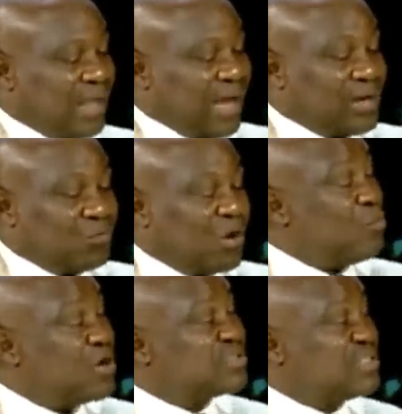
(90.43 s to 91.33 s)
And what
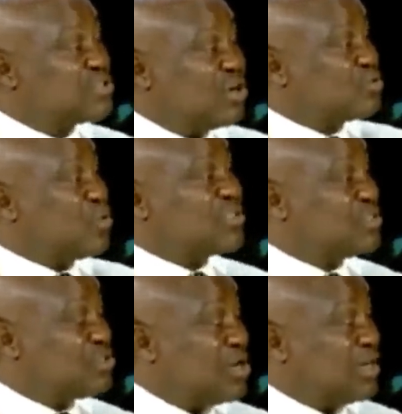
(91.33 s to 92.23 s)
was discussed was the
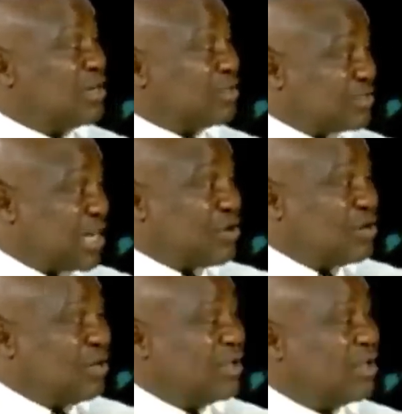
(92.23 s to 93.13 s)
zoning.
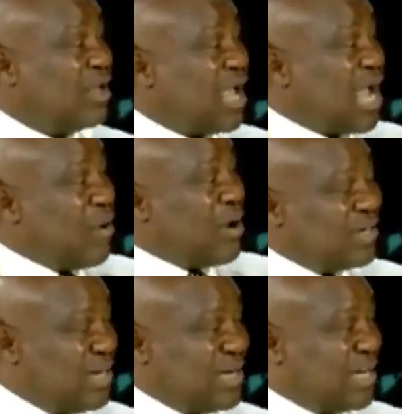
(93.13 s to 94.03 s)
Secondly, our
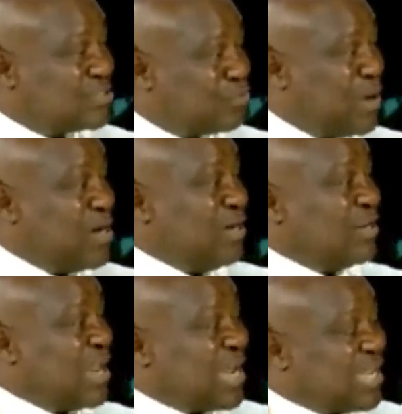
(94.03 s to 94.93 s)
leaders, when
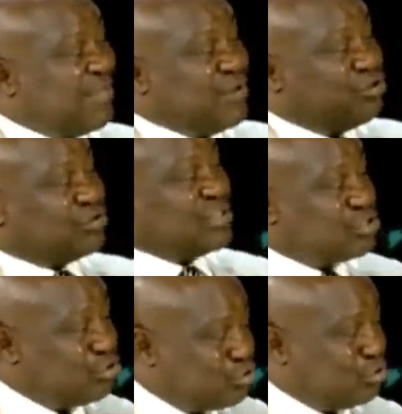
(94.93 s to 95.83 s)
they are given duties
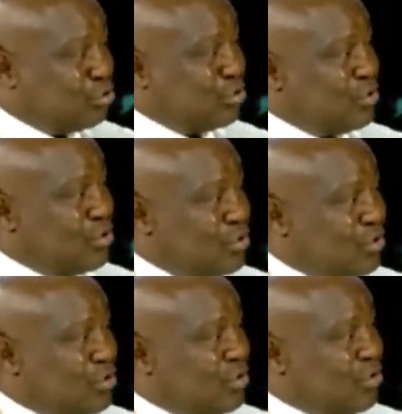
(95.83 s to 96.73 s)
to do,
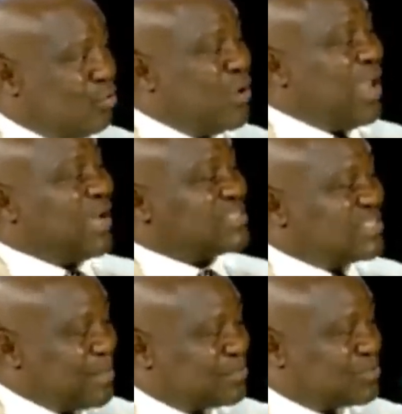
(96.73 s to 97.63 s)
we
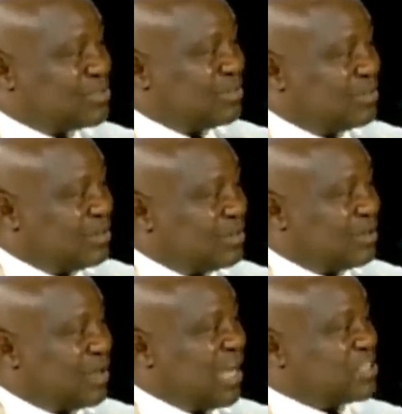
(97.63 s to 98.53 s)
accept
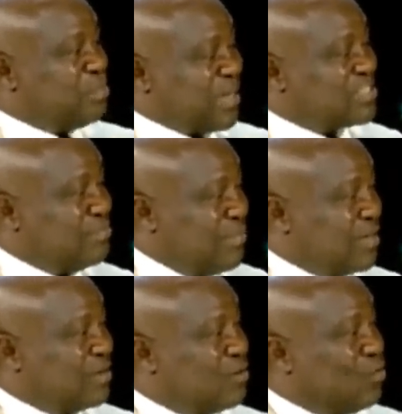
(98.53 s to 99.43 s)
as party
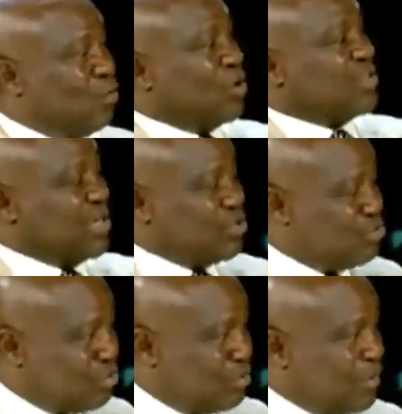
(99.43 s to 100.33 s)
men what they
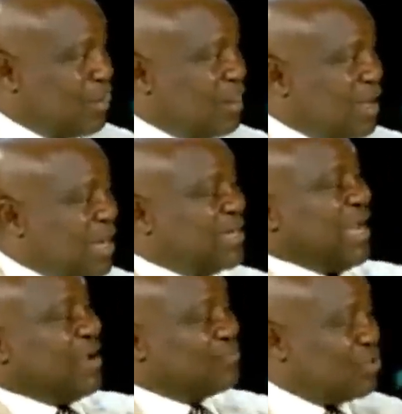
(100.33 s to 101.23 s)
do. And they
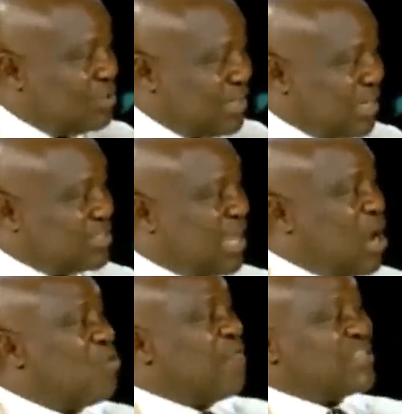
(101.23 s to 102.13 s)
have done that,
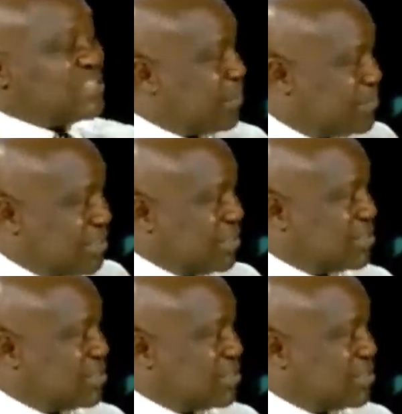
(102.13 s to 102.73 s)
and we've accepted it.